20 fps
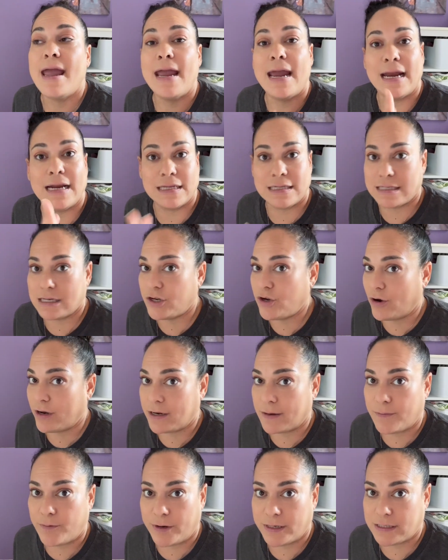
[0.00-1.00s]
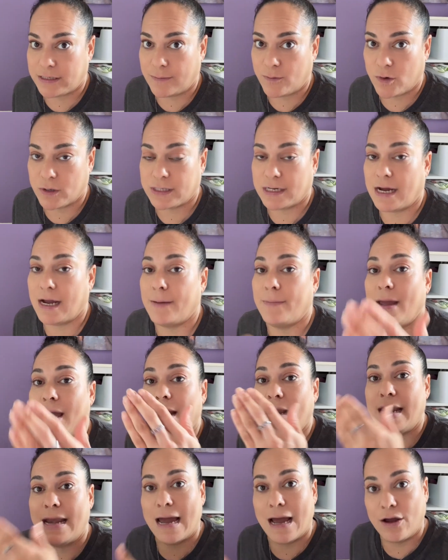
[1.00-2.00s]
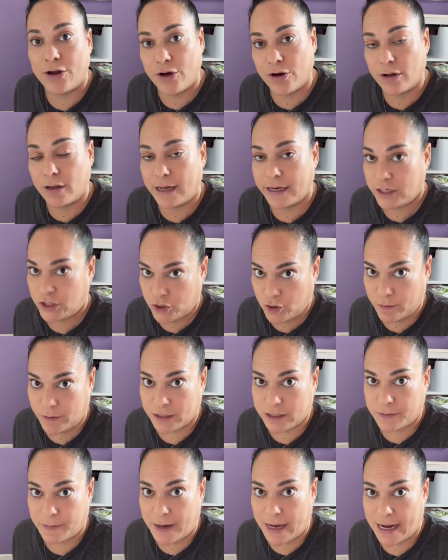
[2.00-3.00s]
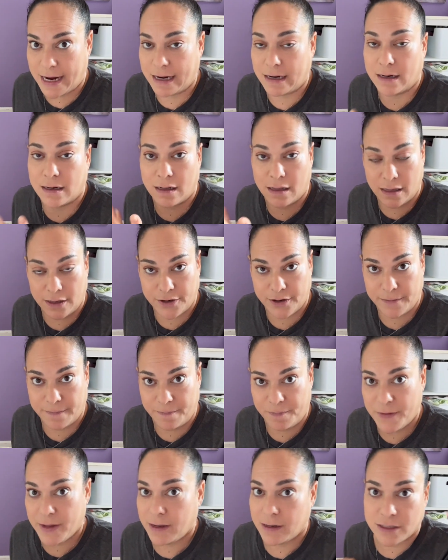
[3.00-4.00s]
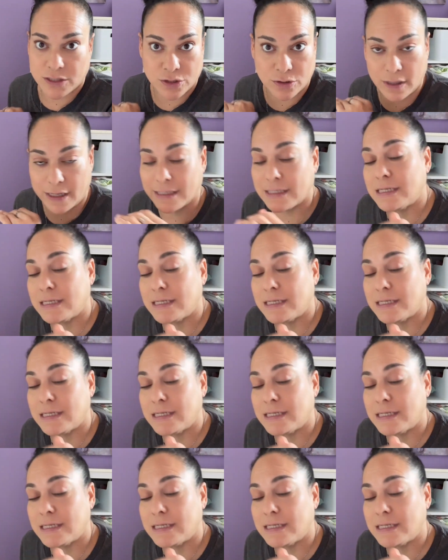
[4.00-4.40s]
and instead you end up wasting more time, and now you're like 2 months behind on clutter. So let's